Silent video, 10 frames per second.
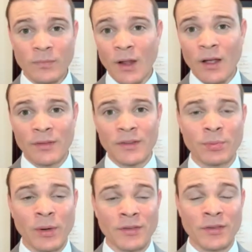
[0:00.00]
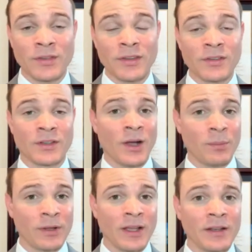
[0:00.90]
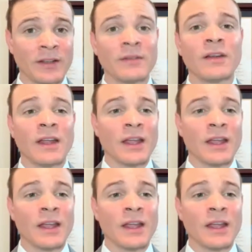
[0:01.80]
on this process. This is complicated.